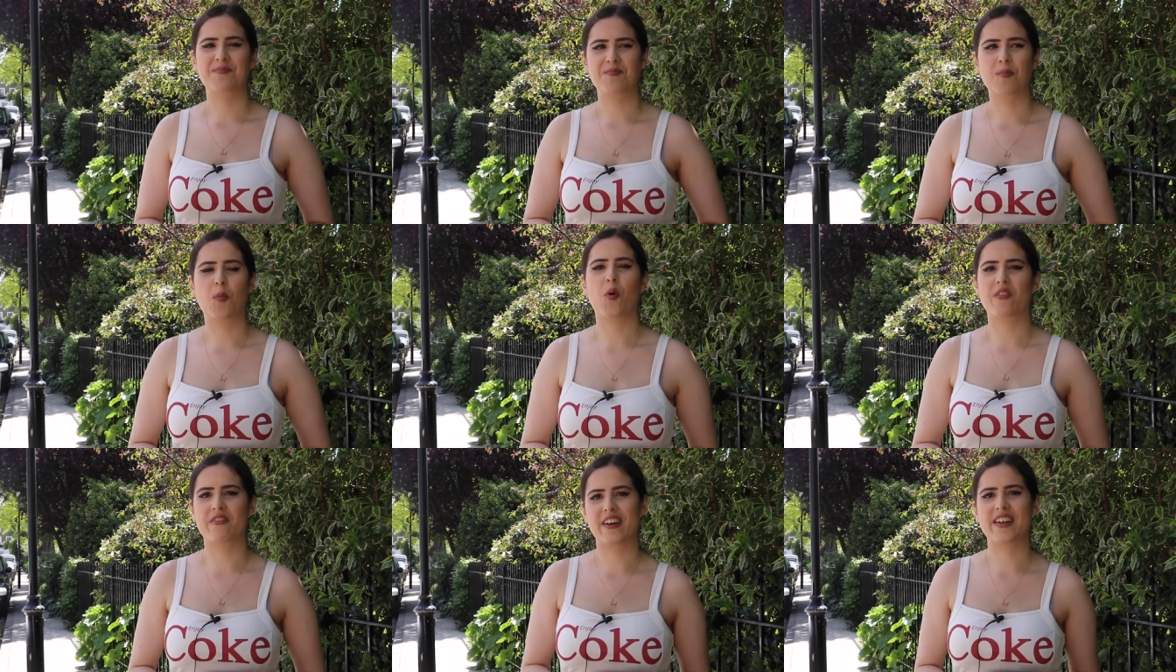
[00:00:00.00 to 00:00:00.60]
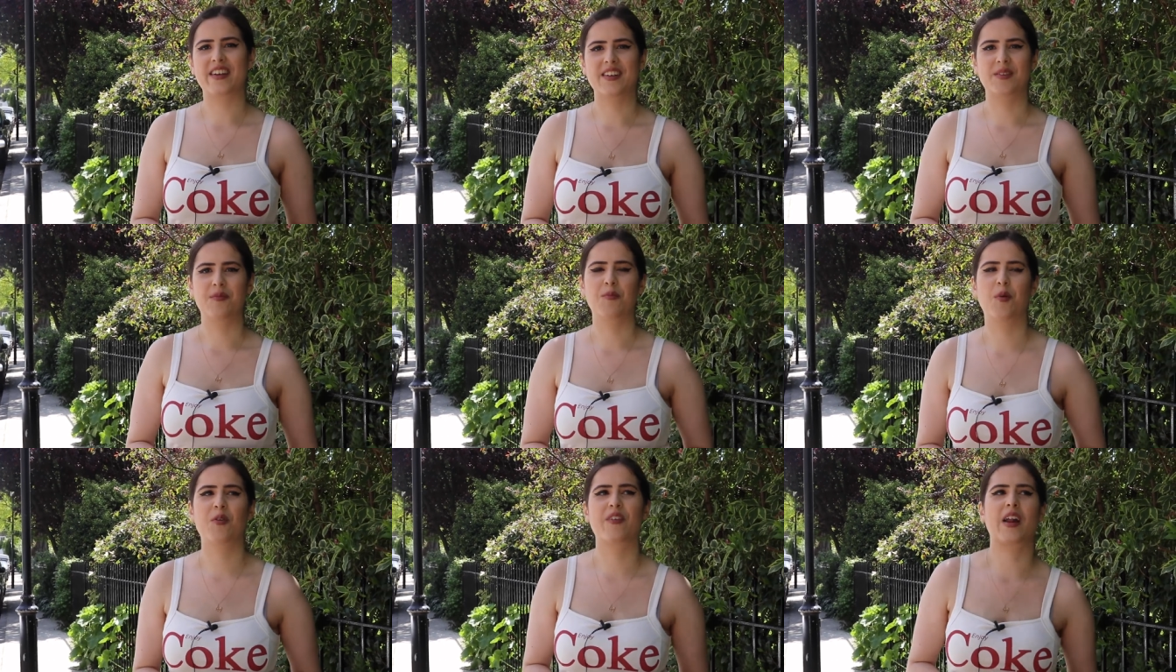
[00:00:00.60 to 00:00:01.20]
more
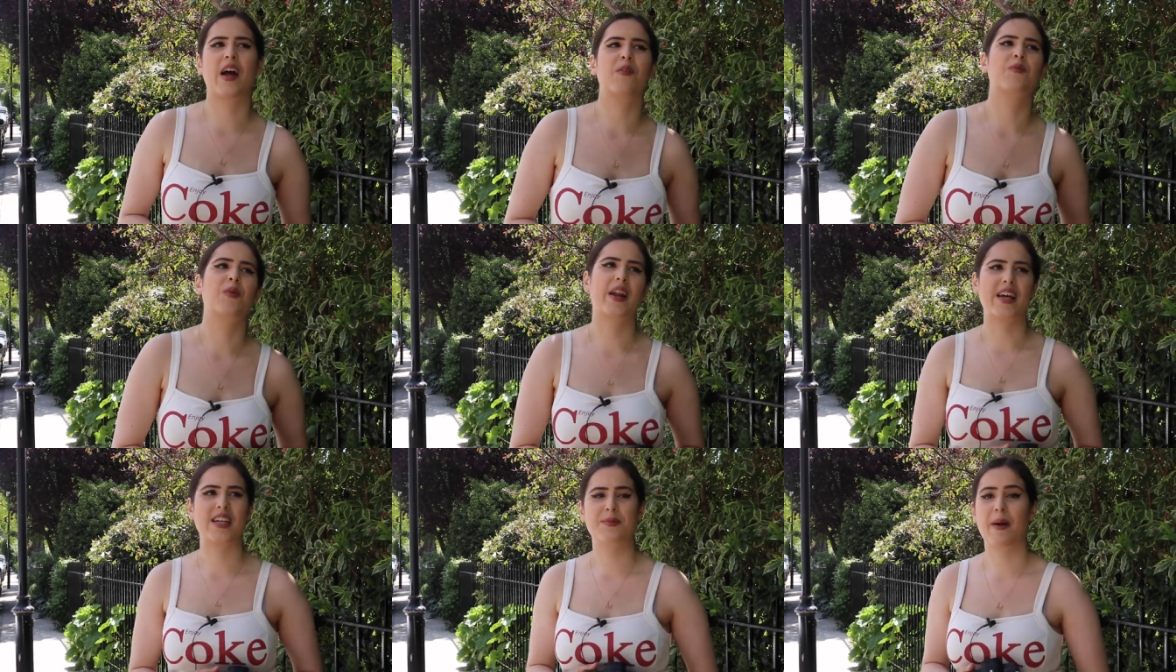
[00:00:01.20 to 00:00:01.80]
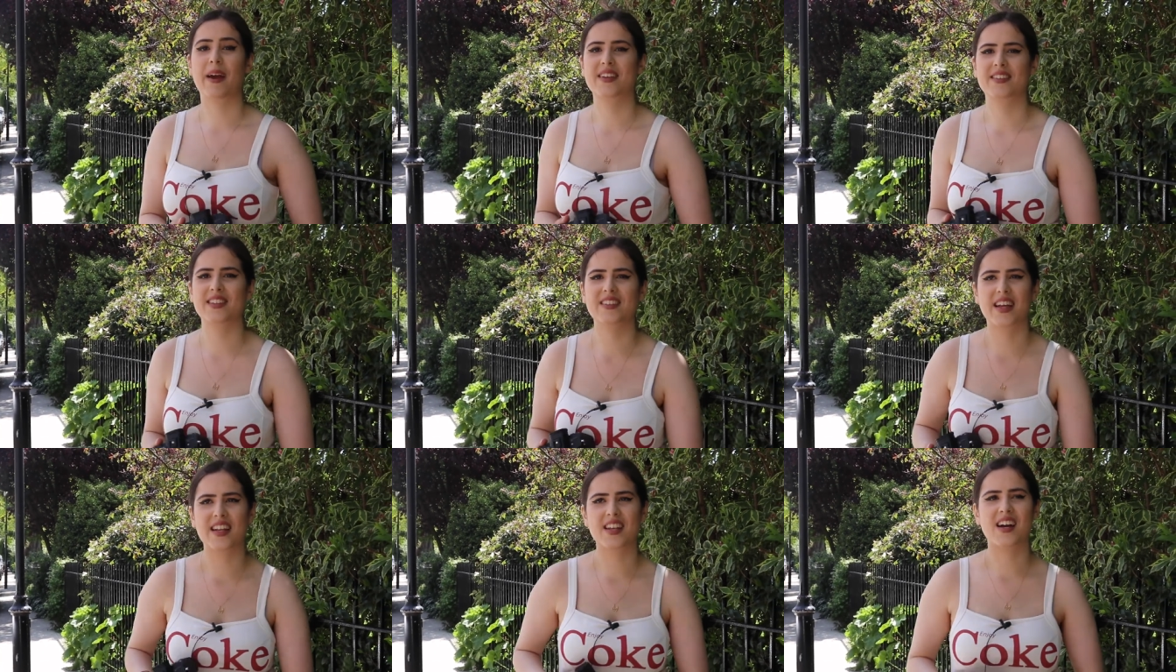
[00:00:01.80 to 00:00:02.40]
than what I
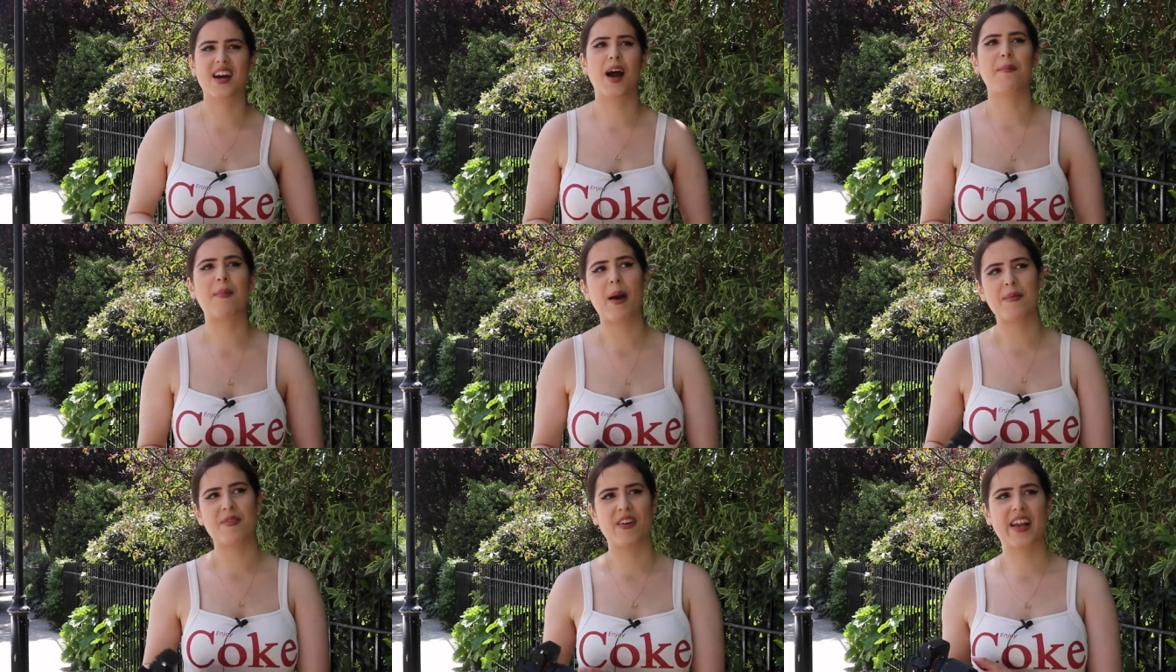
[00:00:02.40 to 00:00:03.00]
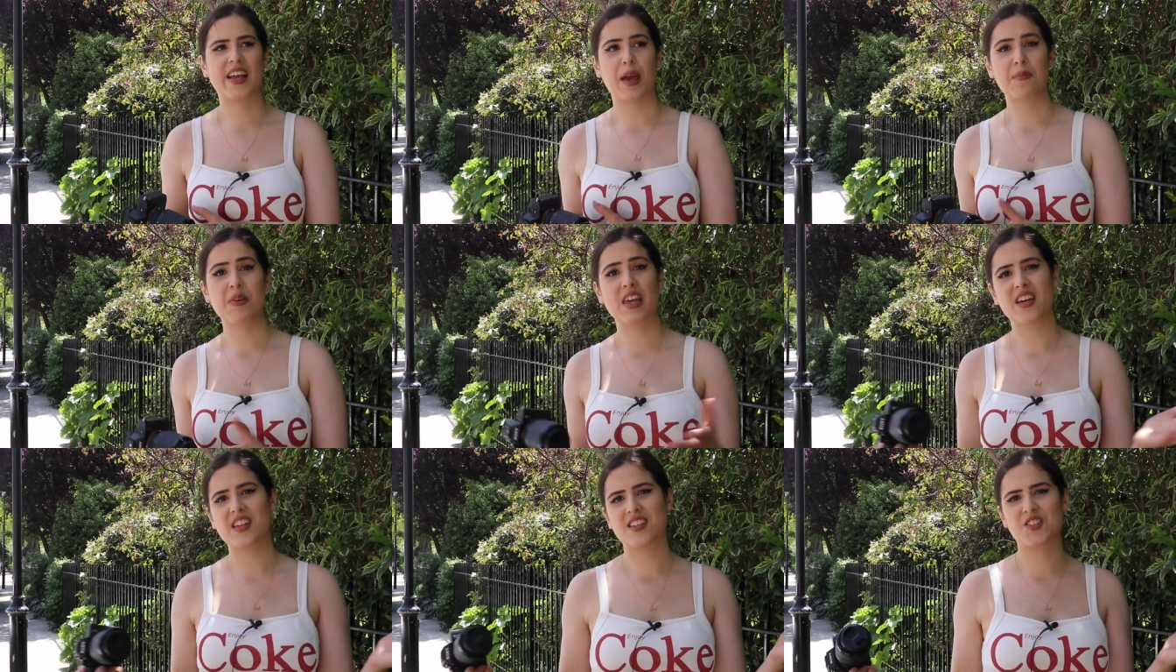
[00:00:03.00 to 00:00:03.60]
expected, and I'm happy that I came
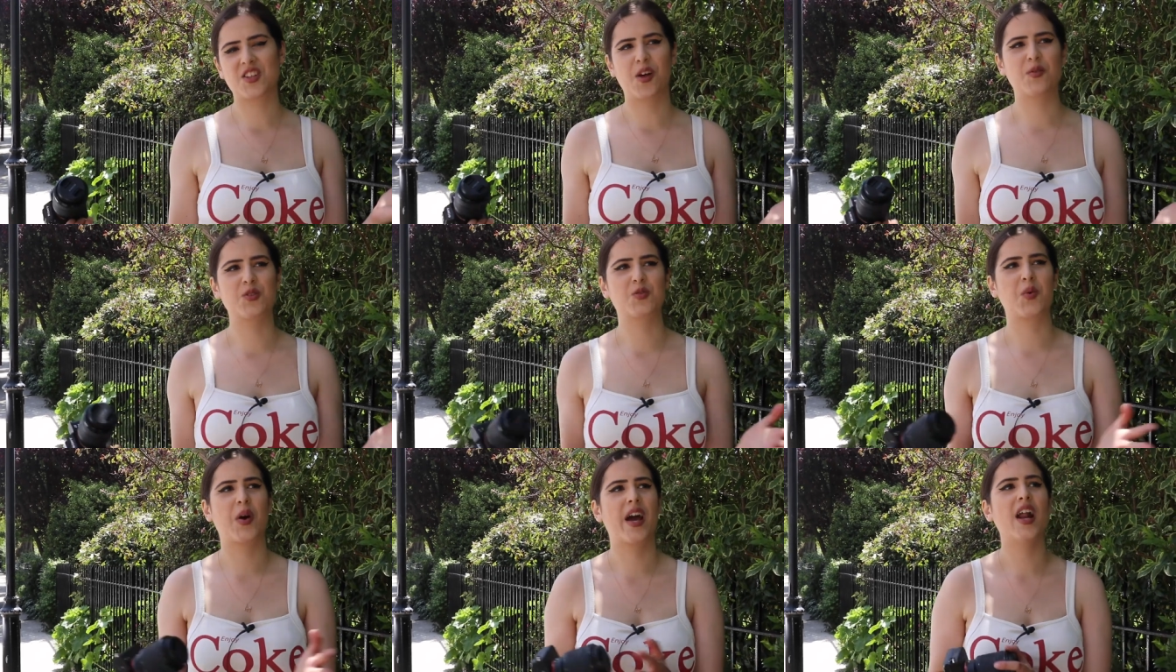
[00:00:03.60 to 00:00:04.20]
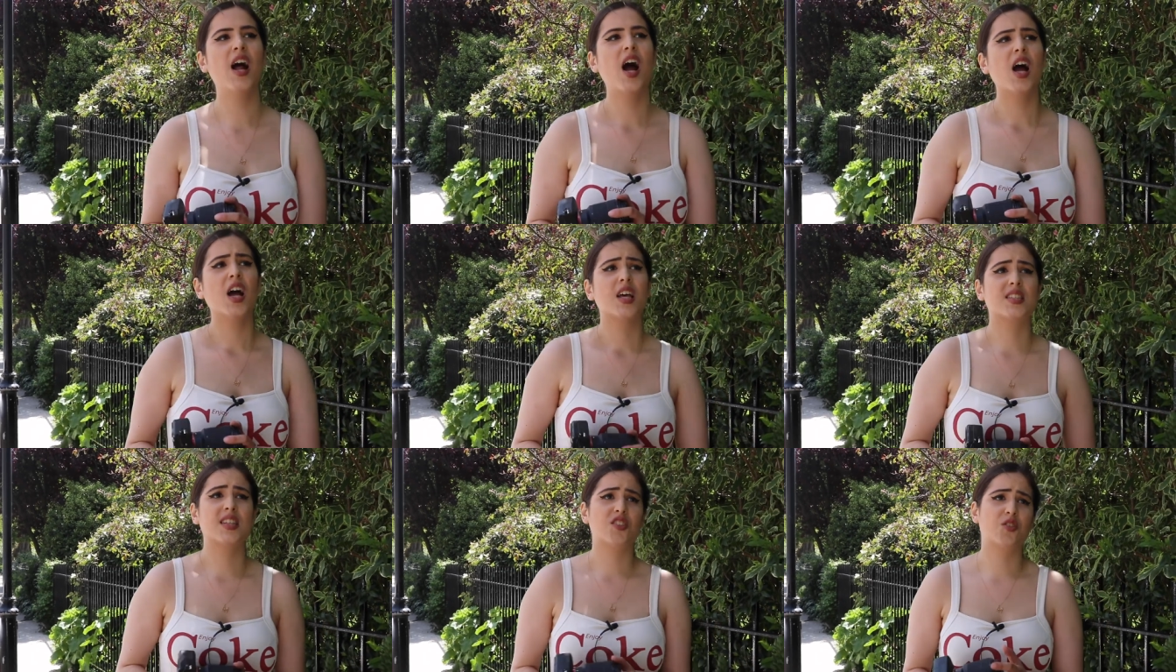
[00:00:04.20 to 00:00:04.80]
here in Sloane Square.
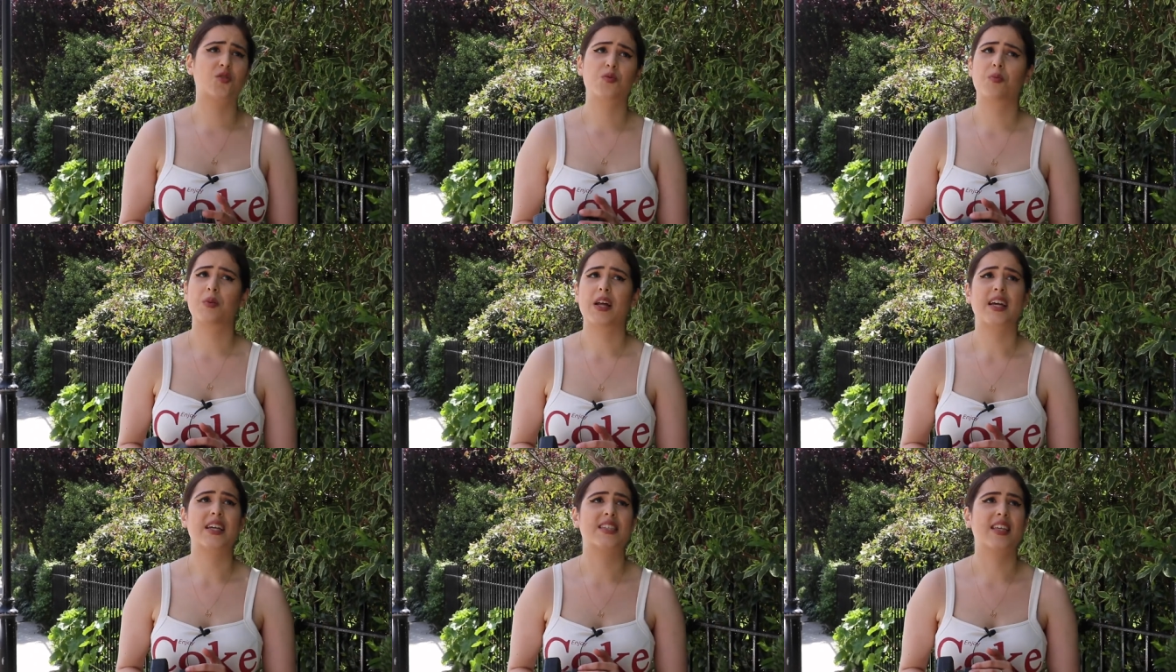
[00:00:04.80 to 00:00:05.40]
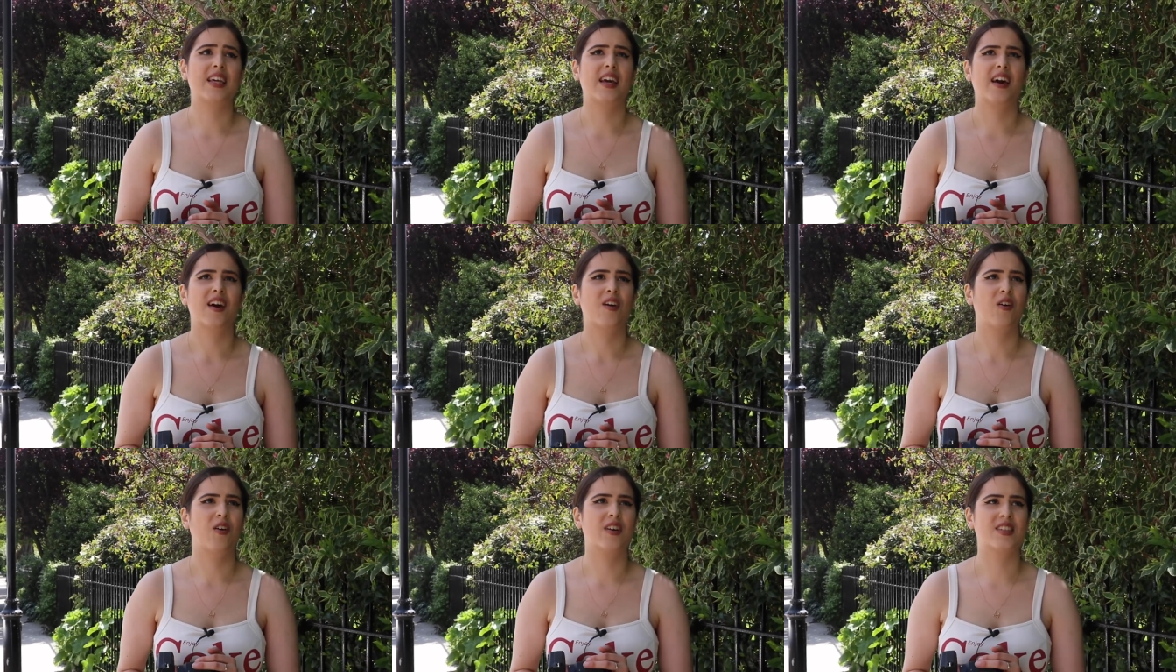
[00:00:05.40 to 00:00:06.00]
It's such a cool place
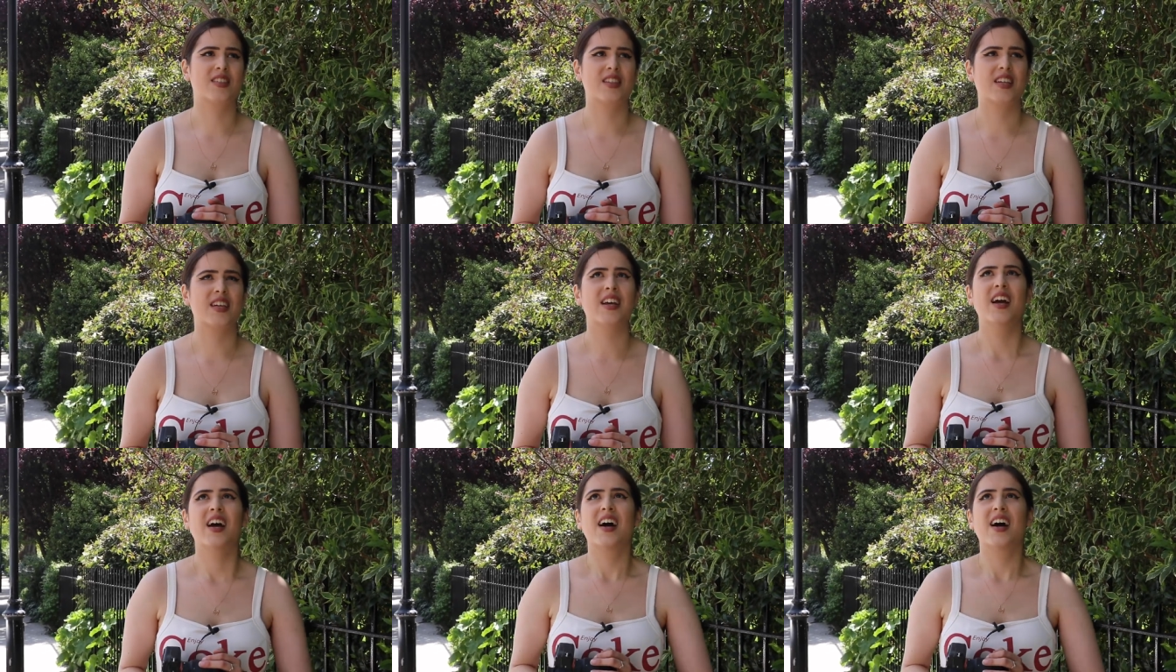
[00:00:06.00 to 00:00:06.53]
here, honestly.